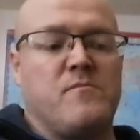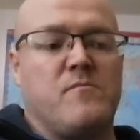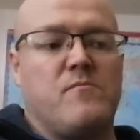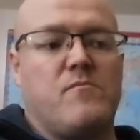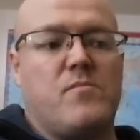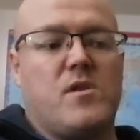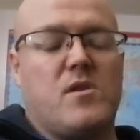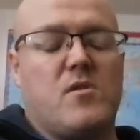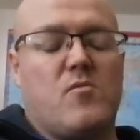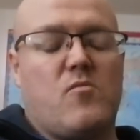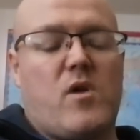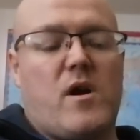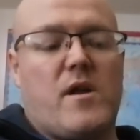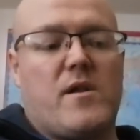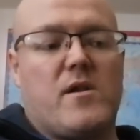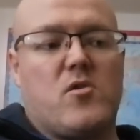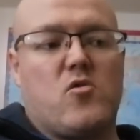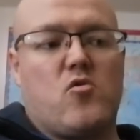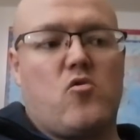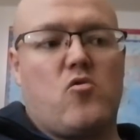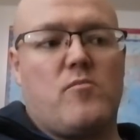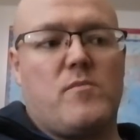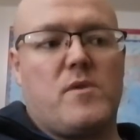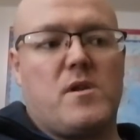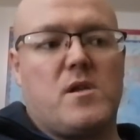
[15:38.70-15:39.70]
But the one that
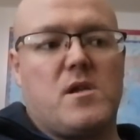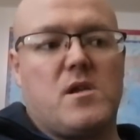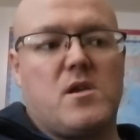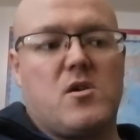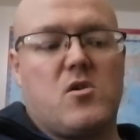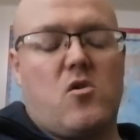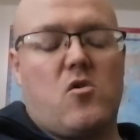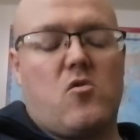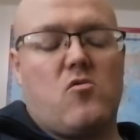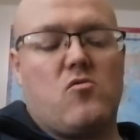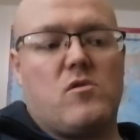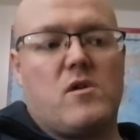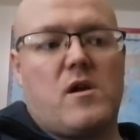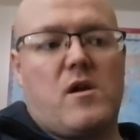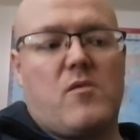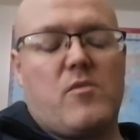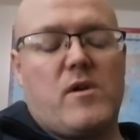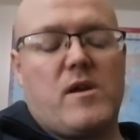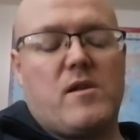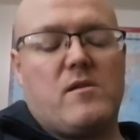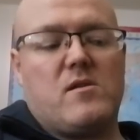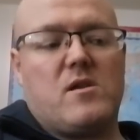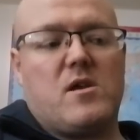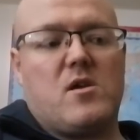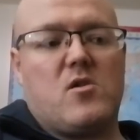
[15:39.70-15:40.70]
got me recalled, I
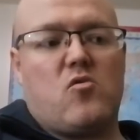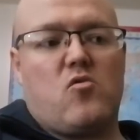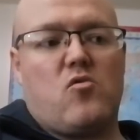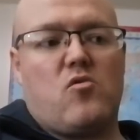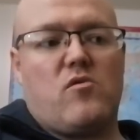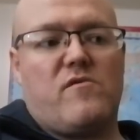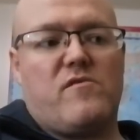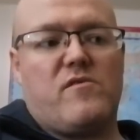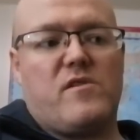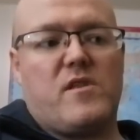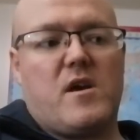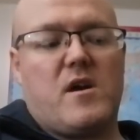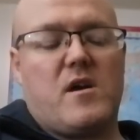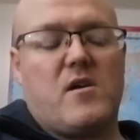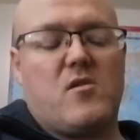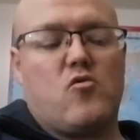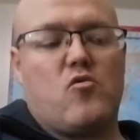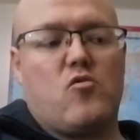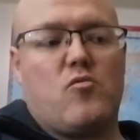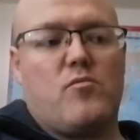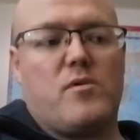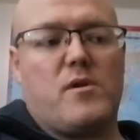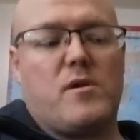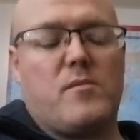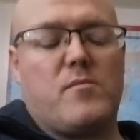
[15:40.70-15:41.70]
went to court for that and
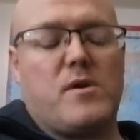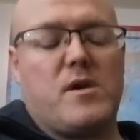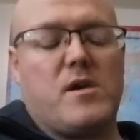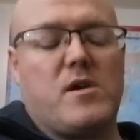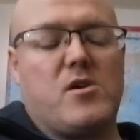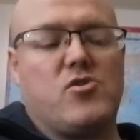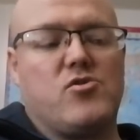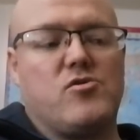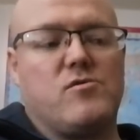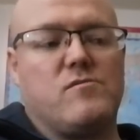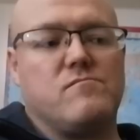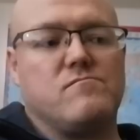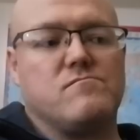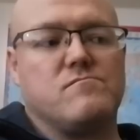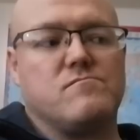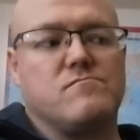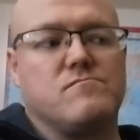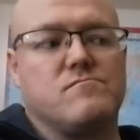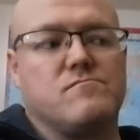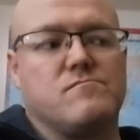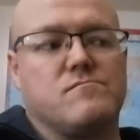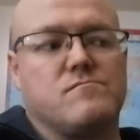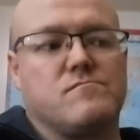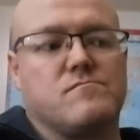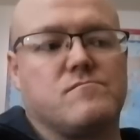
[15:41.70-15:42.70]
got probation,
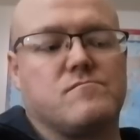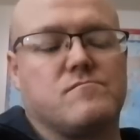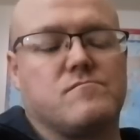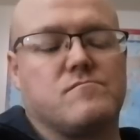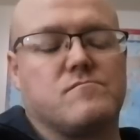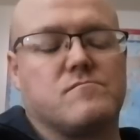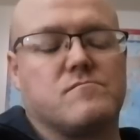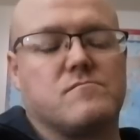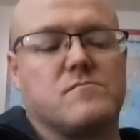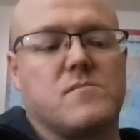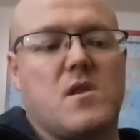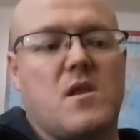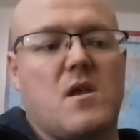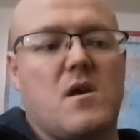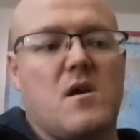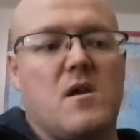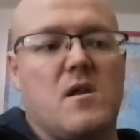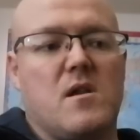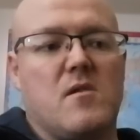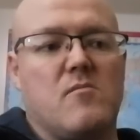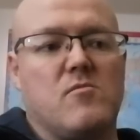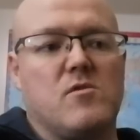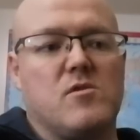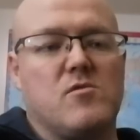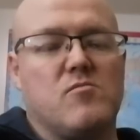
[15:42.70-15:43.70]
and
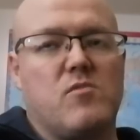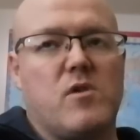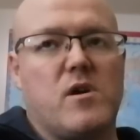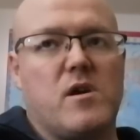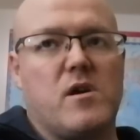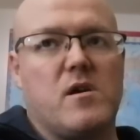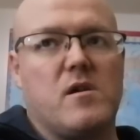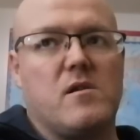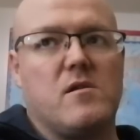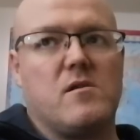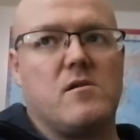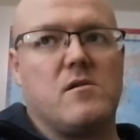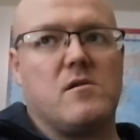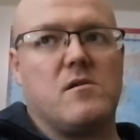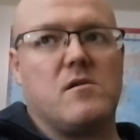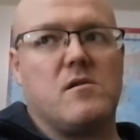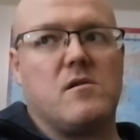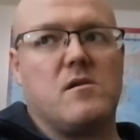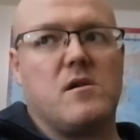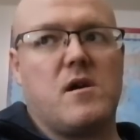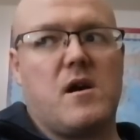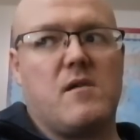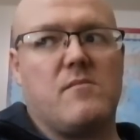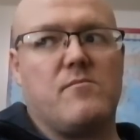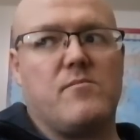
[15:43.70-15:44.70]
it was when
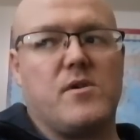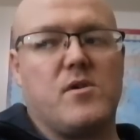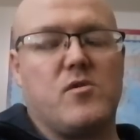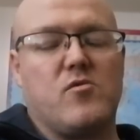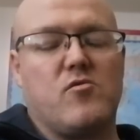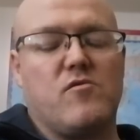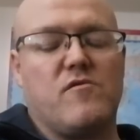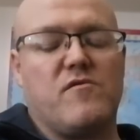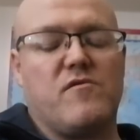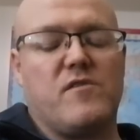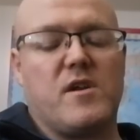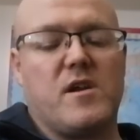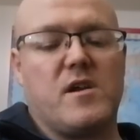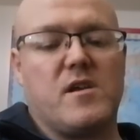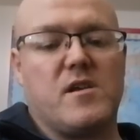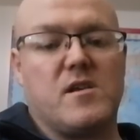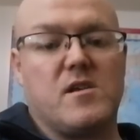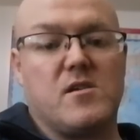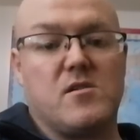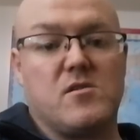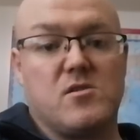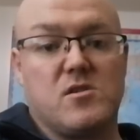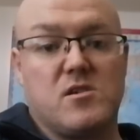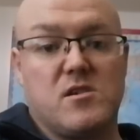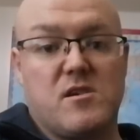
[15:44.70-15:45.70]
I'd been out for a year
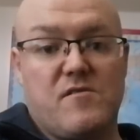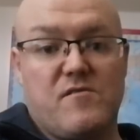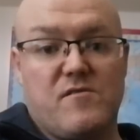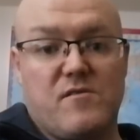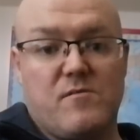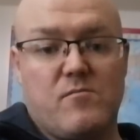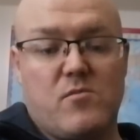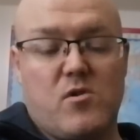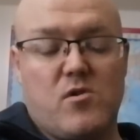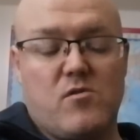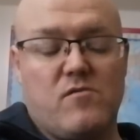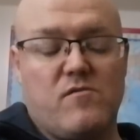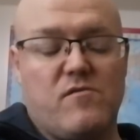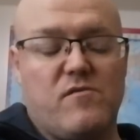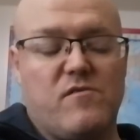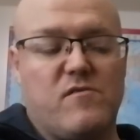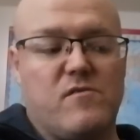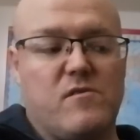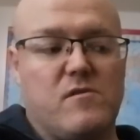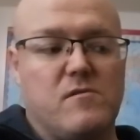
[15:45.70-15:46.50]
and 7 months.